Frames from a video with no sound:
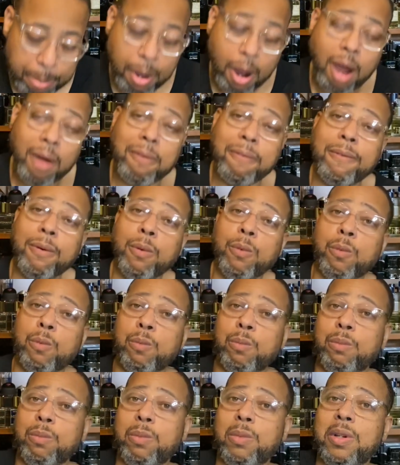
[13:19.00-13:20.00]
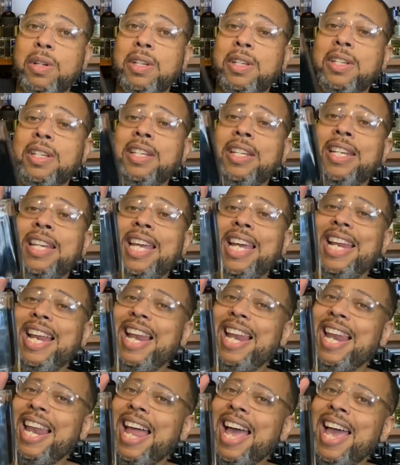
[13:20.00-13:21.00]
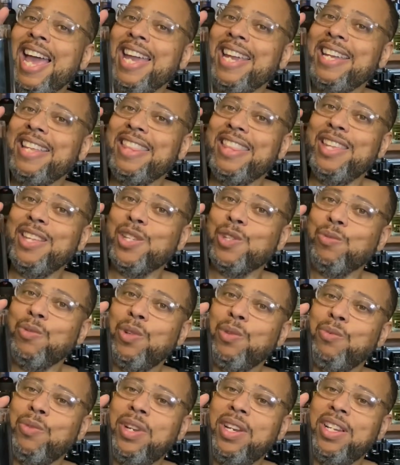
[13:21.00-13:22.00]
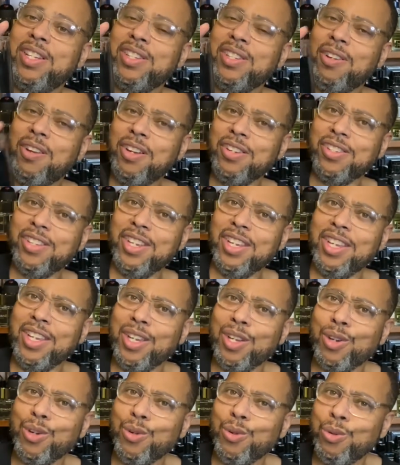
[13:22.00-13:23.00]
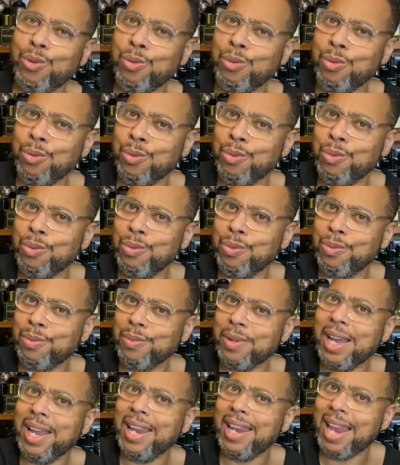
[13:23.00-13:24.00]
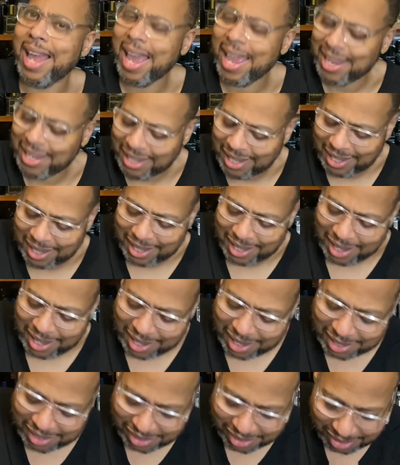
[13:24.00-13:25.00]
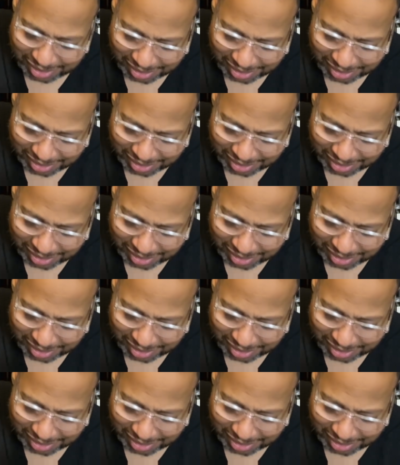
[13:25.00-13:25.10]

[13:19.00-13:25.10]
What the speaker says: Parfum. And I like this one when it starts to get cool. I like it, guys.